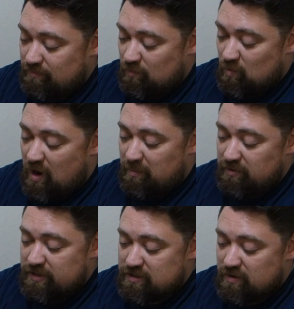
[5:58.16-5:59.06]

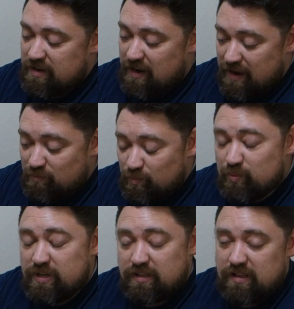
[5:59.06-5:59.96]
wobbly screen, I
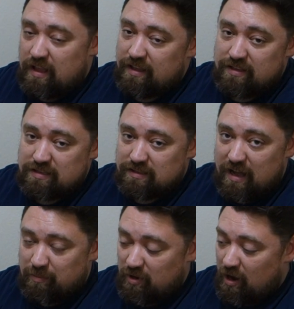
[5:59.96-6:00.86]
really like this
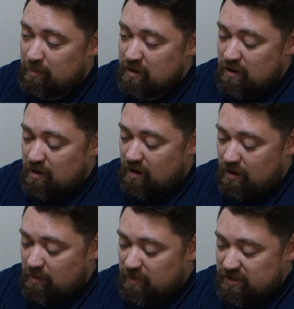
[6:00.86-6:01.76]
laptop.
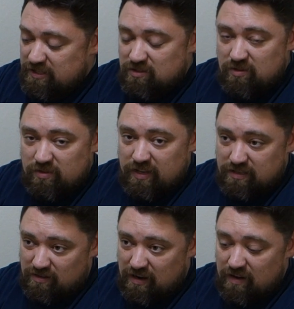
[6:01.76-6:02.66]
But these two
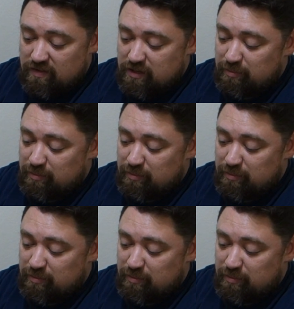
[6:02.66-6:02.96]
things are kind of a deal